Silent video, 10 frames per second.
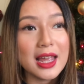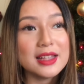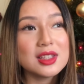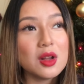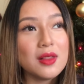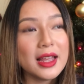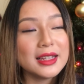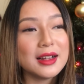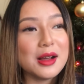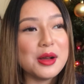it's so
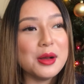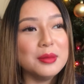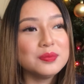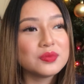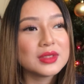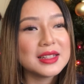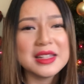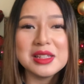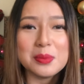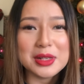like um
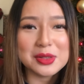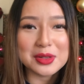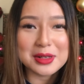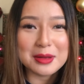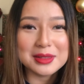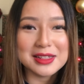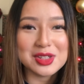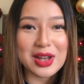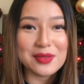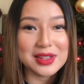sentimental, you know, since
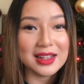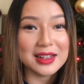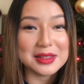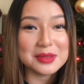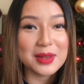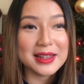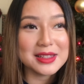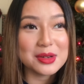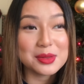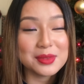you have to like customize
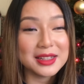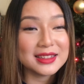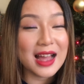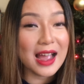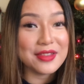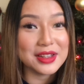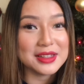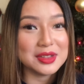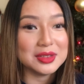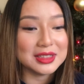it or something like that. I think
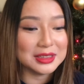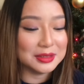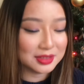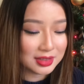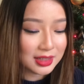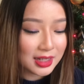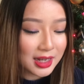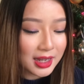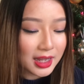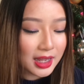it's so cute.
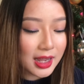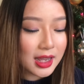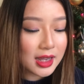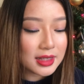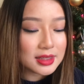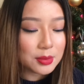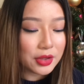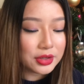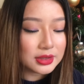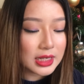Uh, some
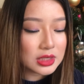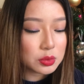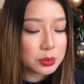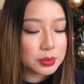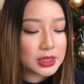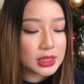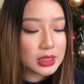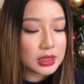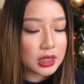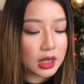other things would
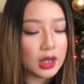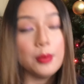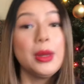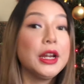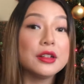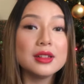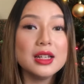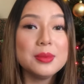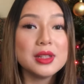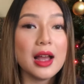be um, hair
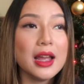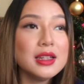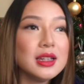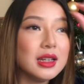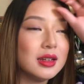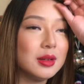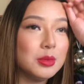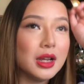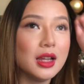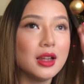clips. I
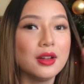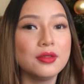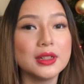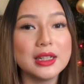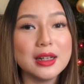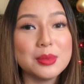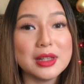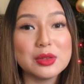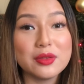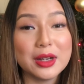am freaking
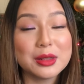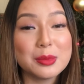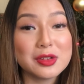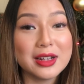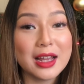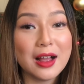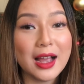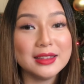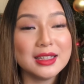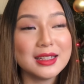obsessed with hair clips right now.
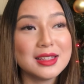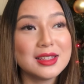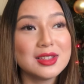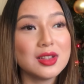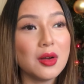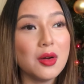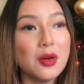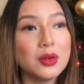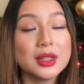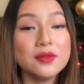I think it's
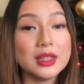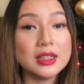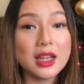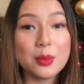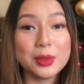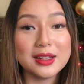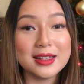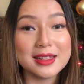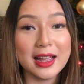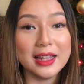so convenient
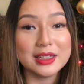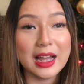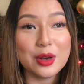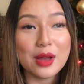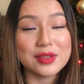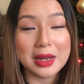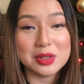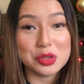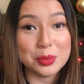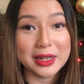because like I don't have time
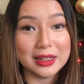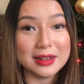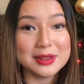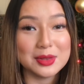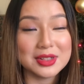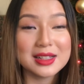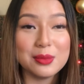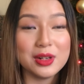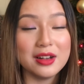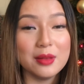to do my hair, so just
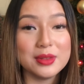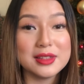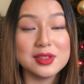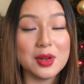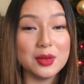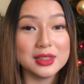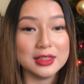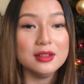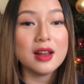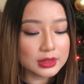clipping it up, it's so
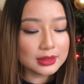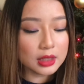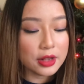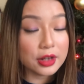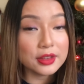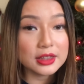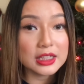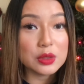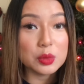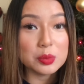cute. Another
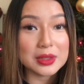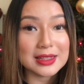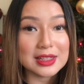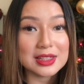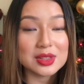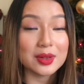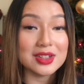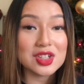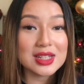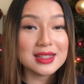thing will be
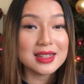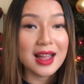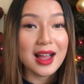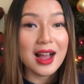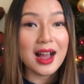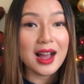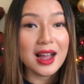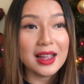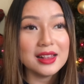scrunchies. I